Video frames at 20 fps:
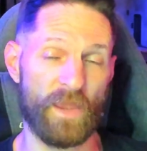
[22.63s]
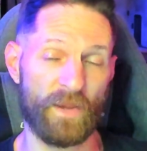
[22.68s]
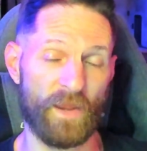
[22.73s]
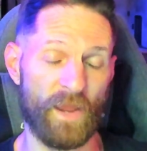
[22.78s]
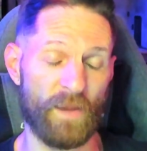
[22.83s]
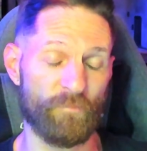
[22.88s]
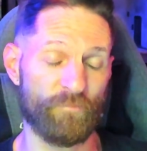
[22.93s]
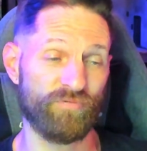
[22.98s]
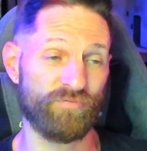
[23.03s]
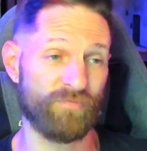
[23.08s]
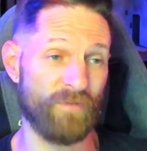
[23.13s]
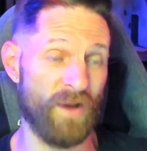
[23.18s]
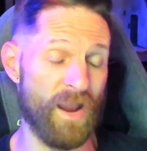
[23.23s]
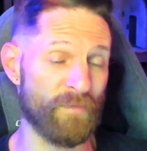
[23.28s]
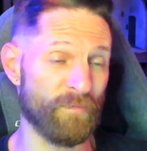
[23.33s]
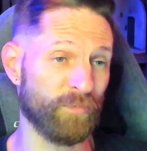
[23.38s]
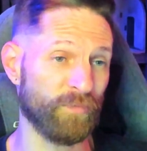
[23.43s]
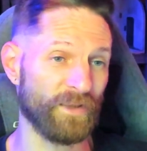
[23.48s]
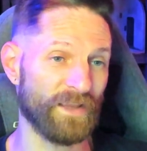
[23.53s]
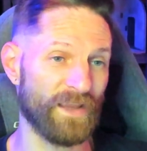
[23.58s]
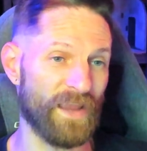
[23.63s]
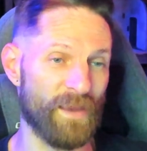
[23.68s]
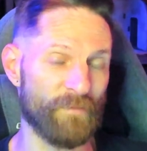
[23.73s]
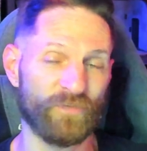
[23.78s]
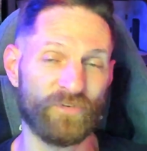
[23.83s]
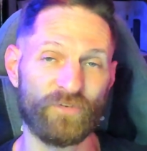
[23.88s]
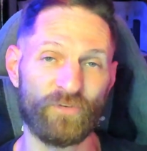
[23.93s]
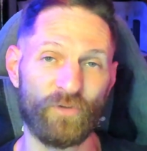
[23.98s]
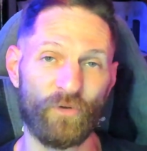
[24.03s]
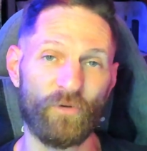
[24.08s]
and I probably
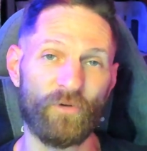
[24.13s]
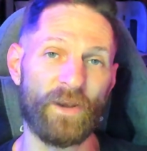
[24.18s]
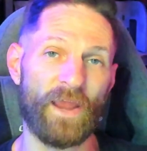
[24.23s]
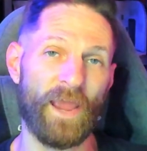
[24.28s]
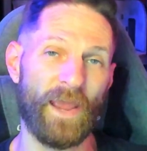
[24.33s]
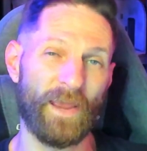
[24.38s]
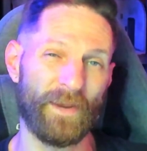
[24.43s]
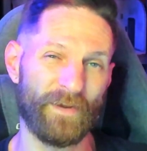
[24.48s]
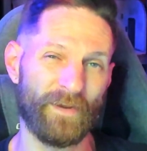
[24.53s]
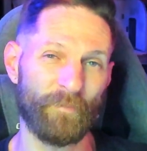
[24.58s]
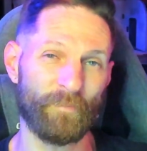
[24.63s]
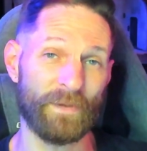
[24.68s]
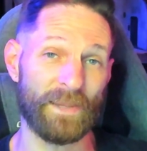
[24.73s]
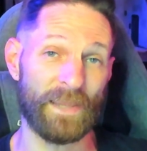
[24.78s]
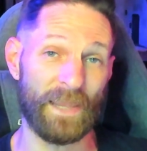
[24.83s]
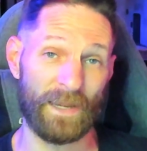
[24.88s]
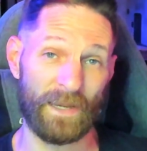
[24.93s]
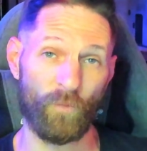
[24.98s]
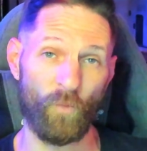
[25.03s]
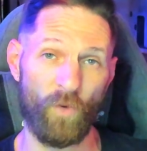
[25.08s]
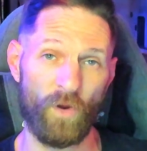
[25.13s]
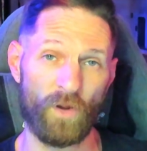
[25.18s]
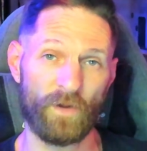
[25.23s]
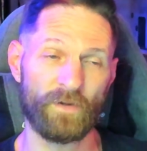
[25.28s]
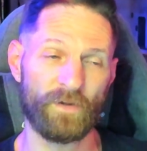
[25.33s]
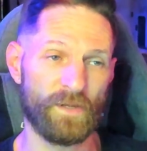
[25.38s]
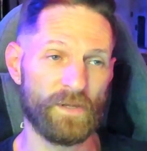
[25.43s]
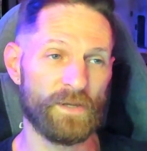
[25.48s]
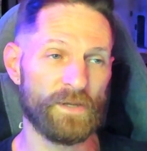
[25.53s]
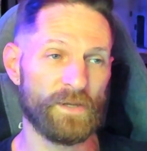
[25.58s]
am still going to end up getting one